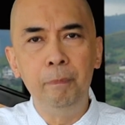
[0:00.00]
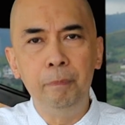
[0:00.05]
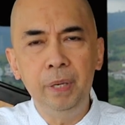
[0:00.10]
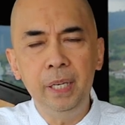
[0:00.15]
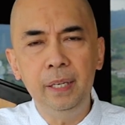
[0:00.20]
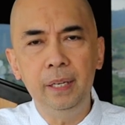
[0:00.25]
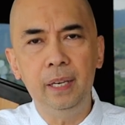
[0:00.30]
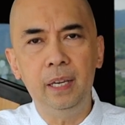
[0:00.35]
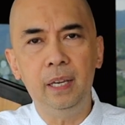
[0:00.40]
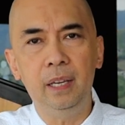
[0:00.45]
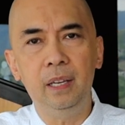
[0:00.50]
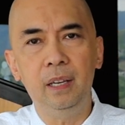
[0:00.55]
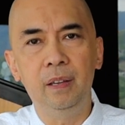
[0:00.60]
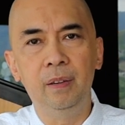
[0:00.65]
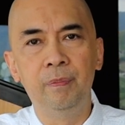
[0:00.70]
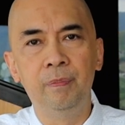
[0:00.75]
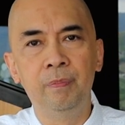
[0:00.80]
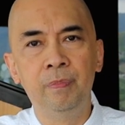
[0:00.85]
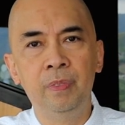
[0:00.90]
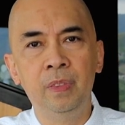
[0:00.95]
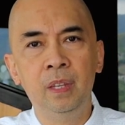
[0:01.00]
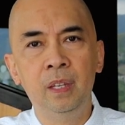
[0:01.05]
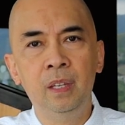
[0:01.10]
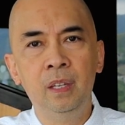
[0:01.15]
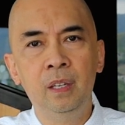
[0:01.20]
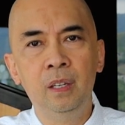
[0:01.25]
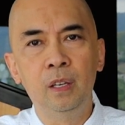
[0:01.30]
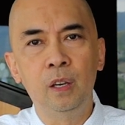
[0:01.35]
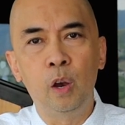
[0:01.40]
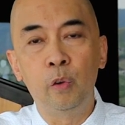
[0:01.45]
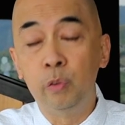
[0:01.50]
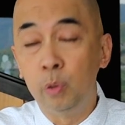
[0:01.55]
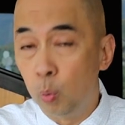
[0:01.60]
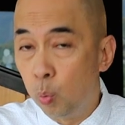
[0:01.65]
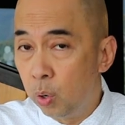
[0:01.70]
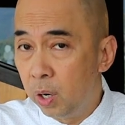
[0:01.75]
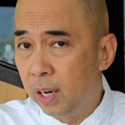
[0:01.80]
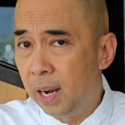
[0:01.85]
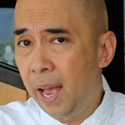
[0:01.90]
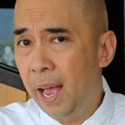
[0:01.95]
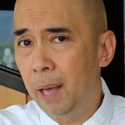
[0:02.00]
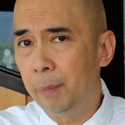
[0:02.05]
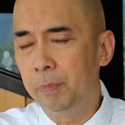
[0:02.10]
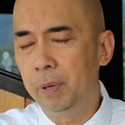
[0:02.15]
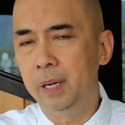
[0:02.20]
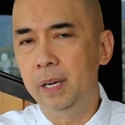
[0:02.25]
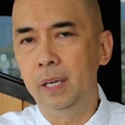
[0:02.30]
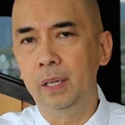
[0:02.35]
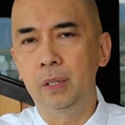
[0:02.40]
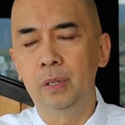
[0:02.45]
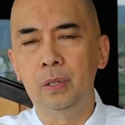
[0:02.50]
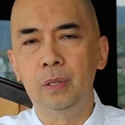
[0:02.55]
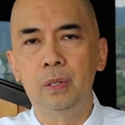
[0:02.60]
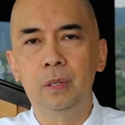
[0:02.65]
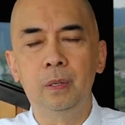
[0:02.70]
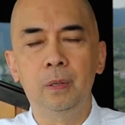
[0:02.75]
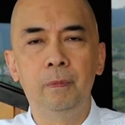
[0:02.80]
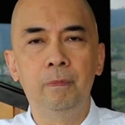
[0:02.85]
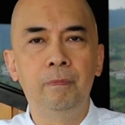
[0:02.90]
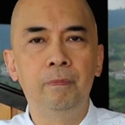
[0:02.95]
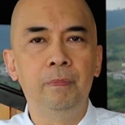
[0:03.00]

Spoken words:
meaning of the word happiness.